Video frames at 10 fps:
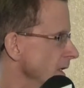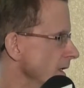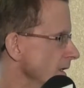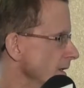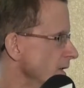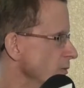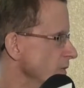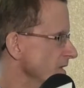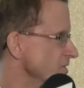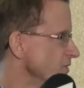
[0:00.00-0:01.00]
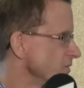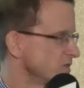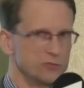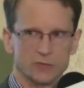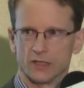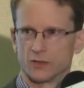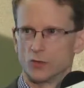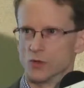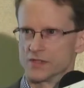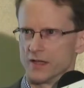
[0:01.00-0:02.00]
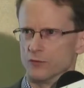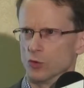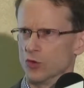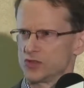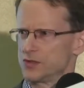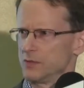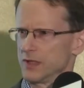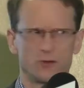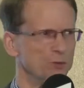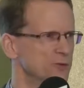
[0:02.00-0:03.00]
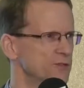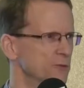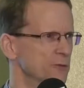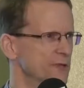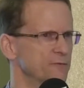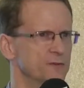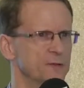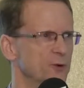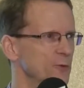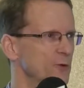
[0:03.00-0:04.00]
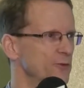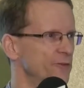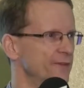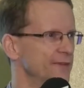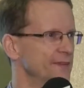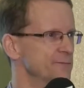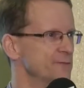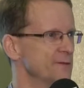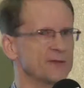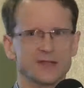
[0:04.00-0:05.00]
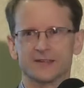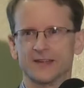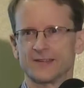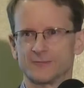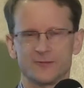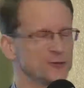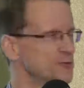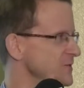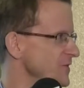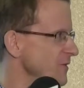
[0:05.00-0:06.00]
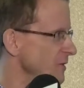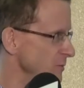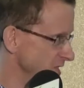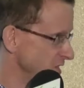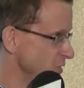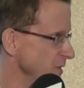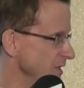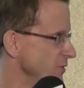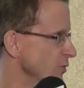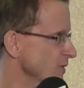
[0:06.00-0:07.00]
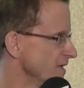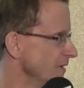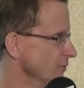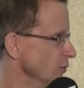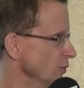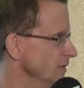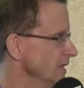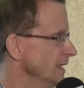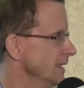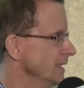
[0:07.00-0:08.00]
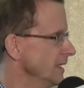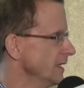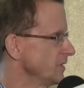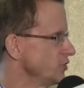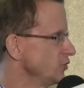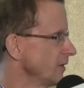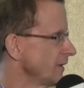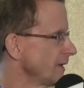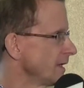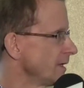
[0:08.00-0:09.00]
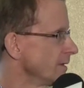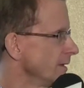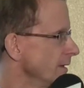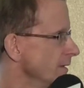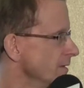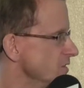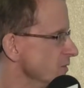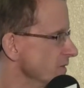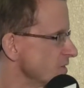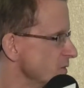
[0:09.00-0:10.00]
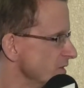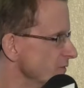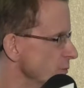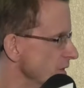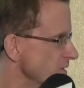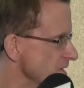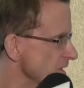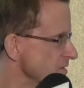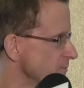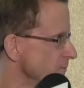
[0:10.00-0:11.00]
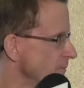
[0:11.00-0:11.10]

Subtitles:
helpline took 2 million calls overall, not 2 million calls or whatever number it was in the immediate days before switchover, but 2 million calls overall during the switchover process.